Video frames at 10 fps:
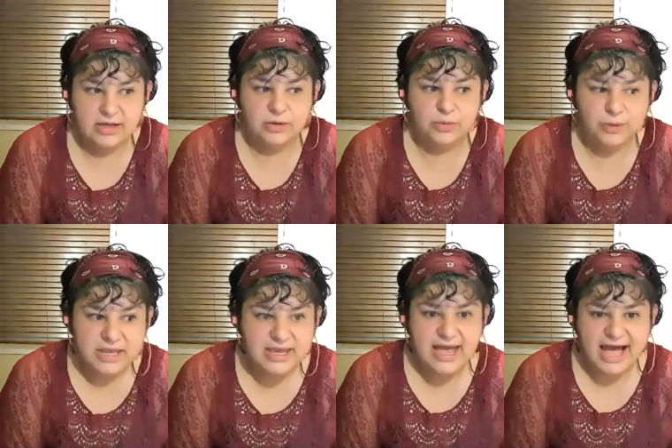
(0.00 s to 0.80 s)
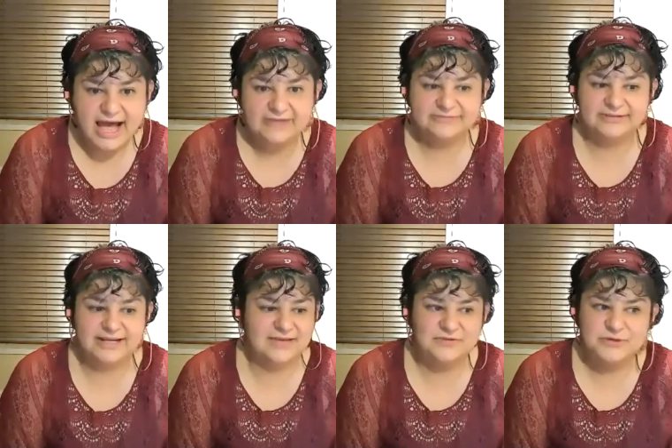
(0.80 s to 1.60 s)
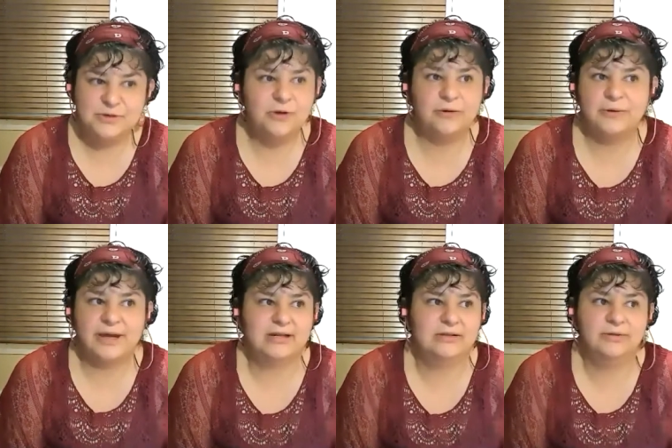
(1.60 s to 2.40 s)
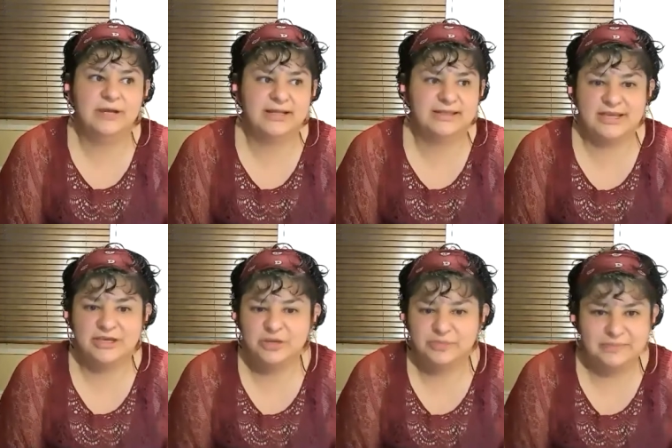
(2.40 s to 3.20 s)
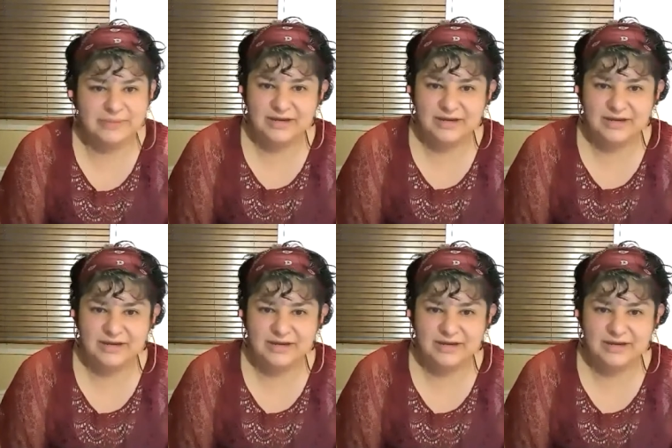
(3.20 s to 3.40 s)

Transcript: we have, like if you go and look at the human